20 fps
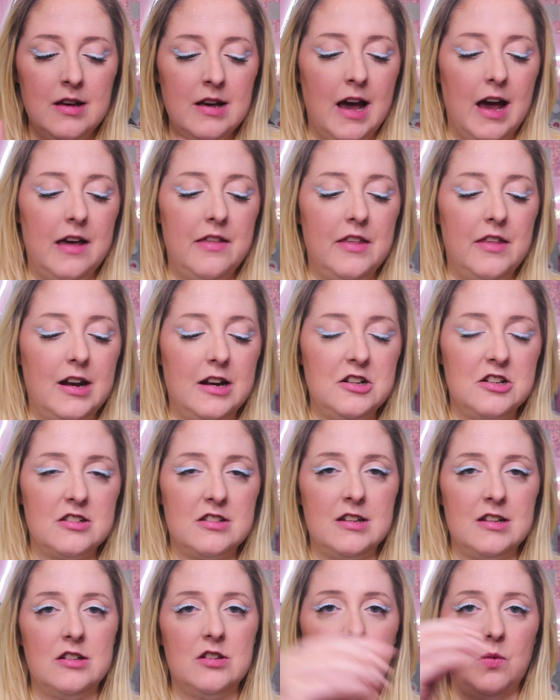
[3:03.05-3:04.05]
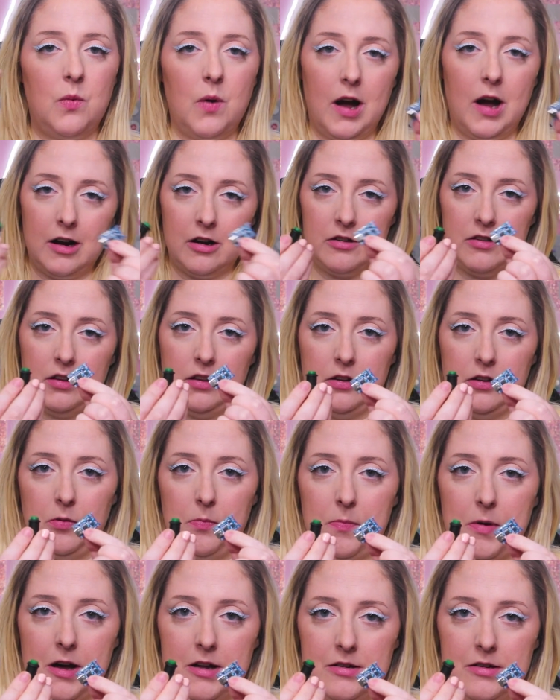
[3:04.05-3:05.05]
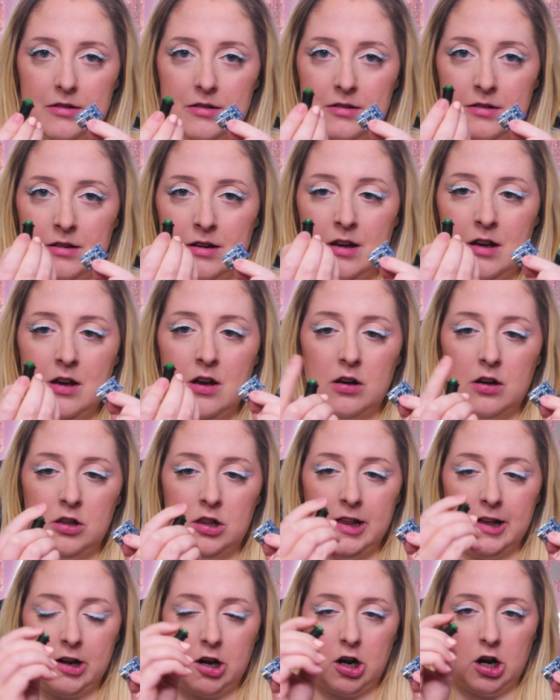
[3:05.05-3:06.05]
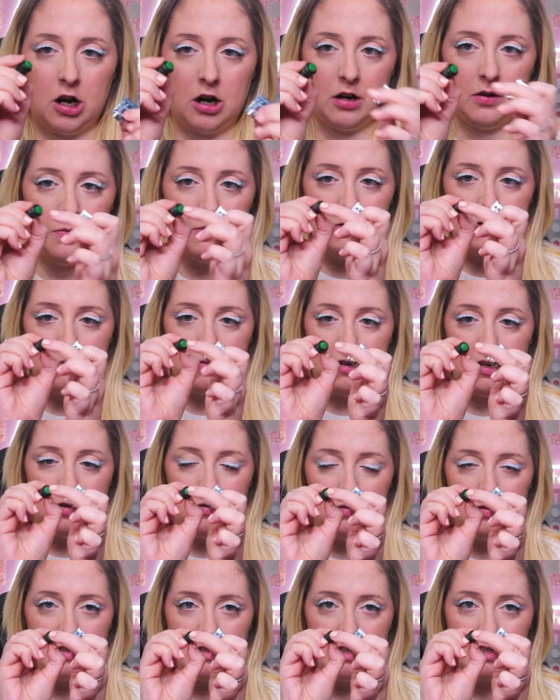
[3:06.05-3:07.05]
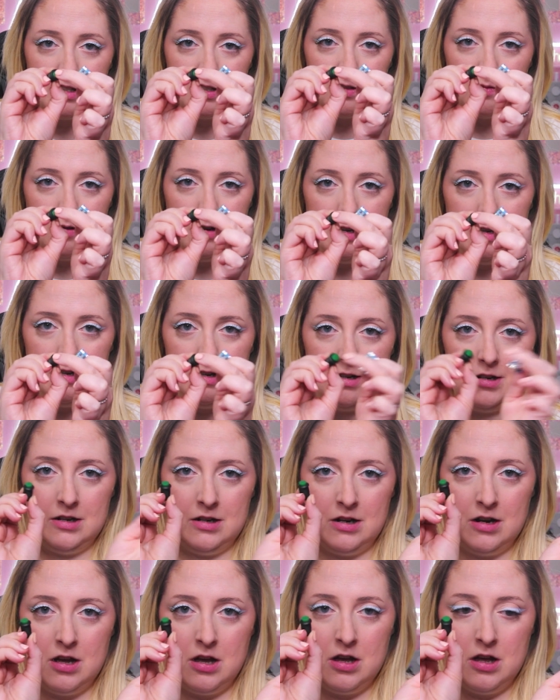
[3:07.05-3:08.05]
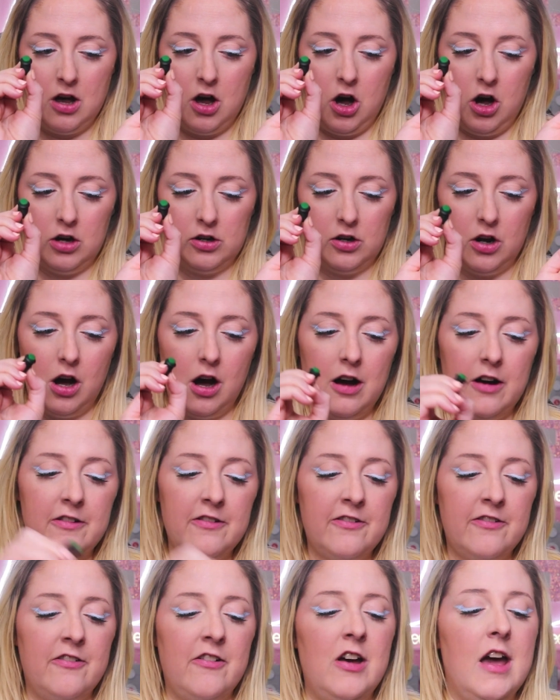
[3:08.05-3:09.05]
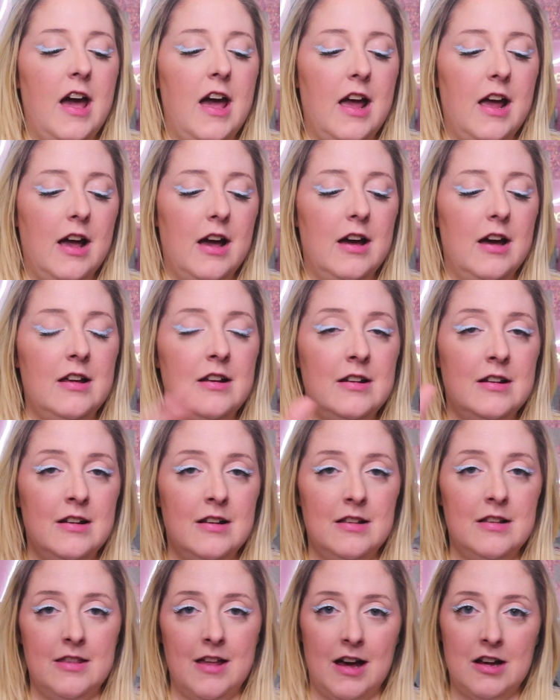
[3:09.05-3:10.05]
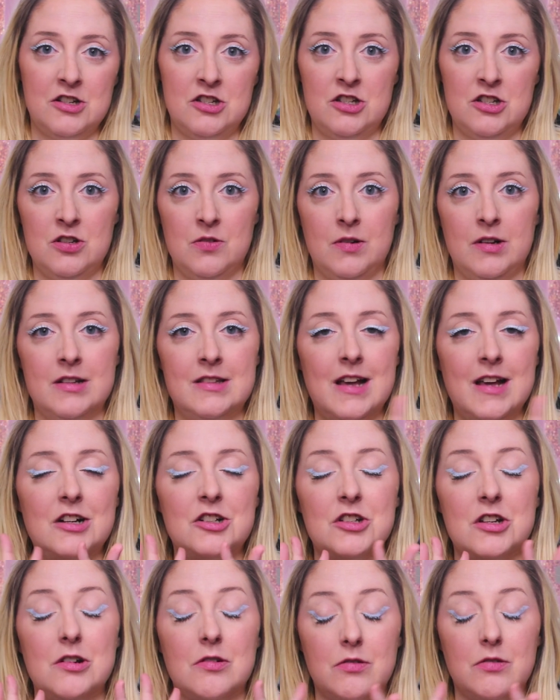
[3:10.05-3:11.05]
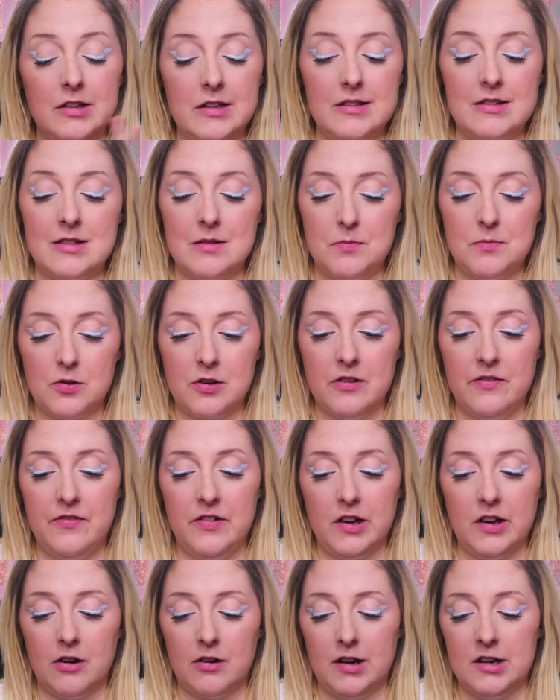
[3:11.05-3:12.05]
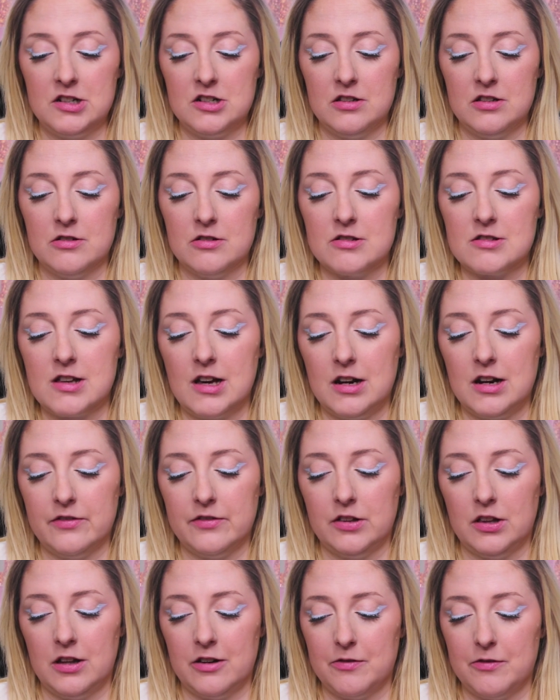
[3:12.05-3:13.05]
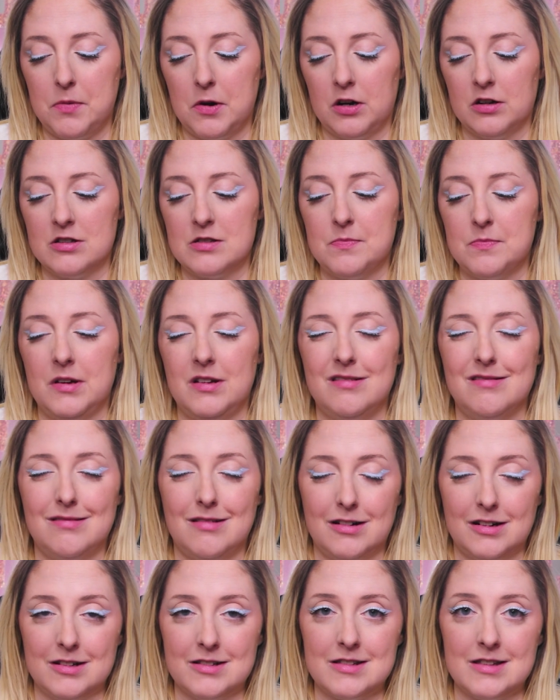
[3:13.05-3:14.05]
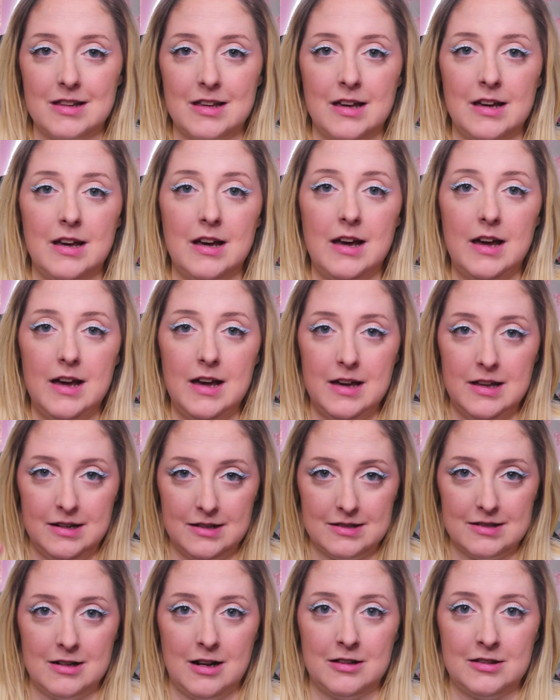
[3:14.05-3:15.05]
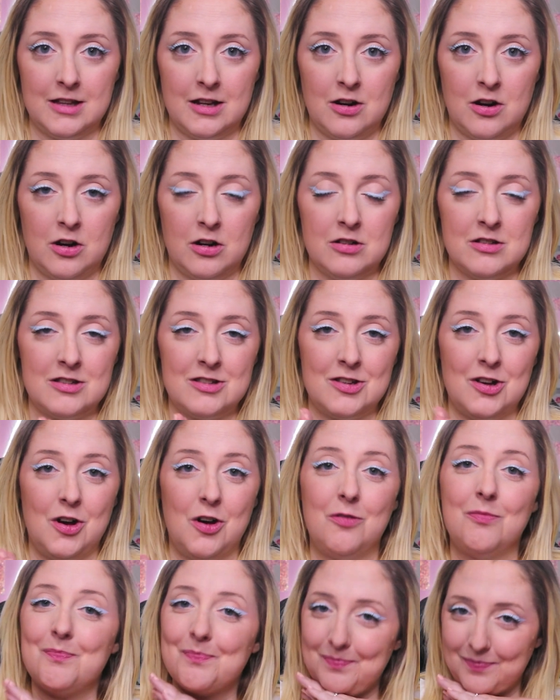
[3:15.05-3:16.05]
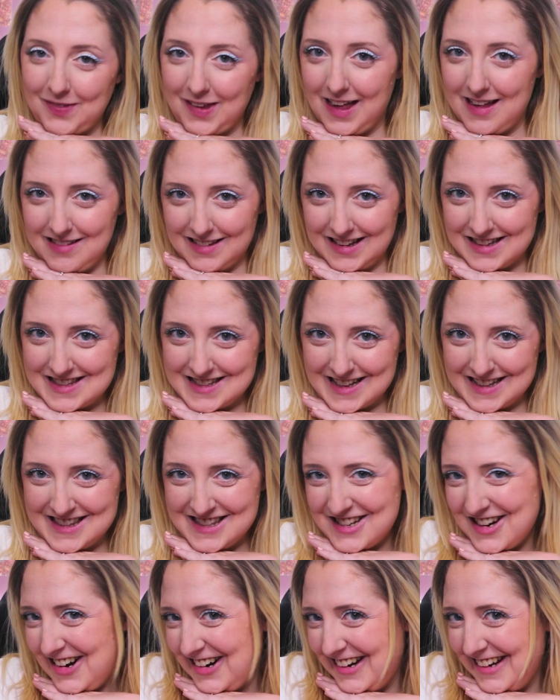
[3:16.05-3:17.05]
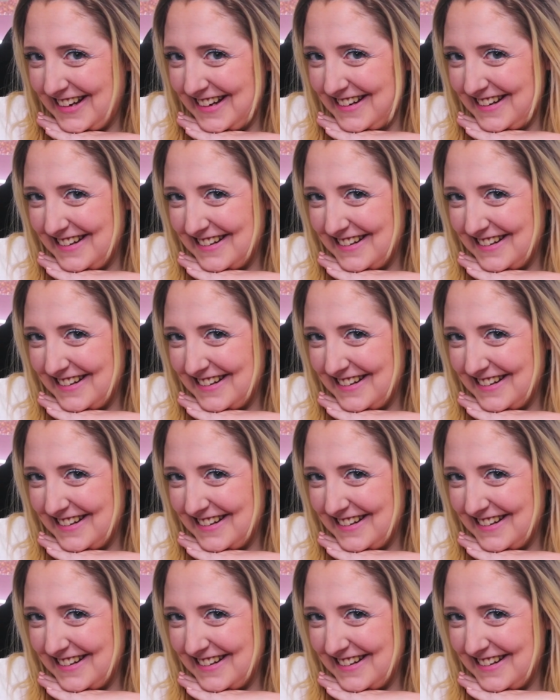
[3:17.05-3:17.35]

And then I just need to wire the little button clicker, which I'm going to use this one, on off. And that should do it. It's actually a really simple configuration. There's kind of a lot of parts, but honestly, it is not that hard. So let's get started.